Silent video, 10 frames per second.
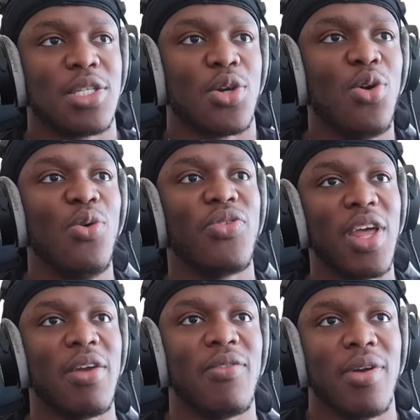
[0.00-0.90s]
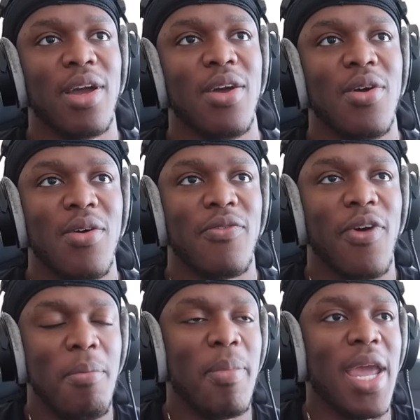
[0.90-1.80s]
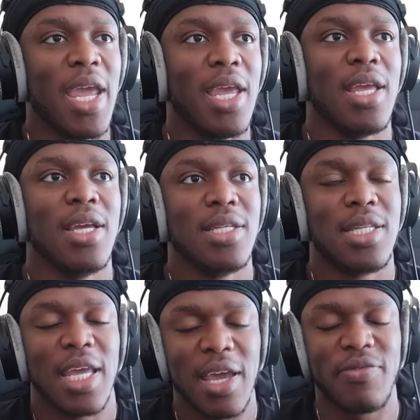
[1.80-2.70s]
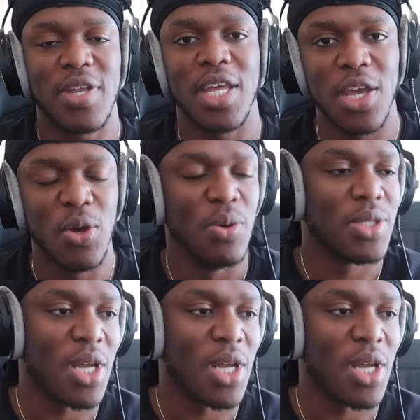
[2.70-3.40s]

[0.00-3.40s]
this cool thing for me to give to you.